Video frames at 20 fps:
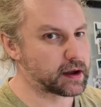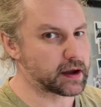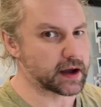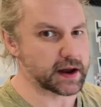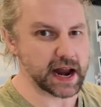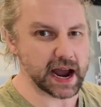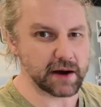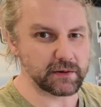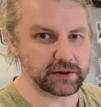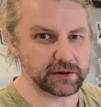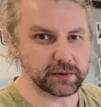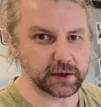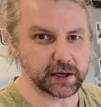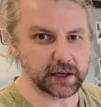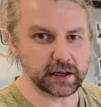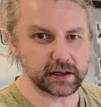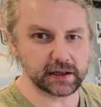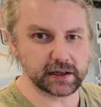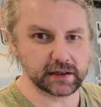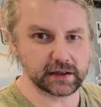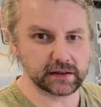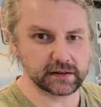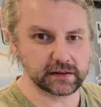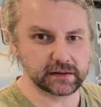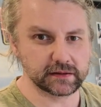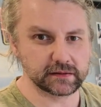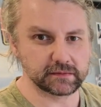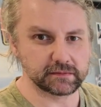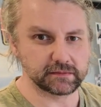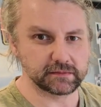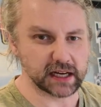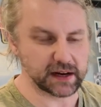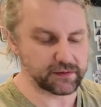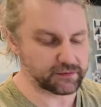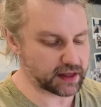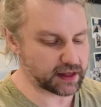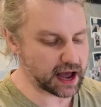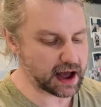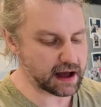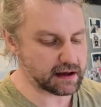an hour's work, if
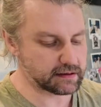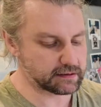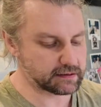that.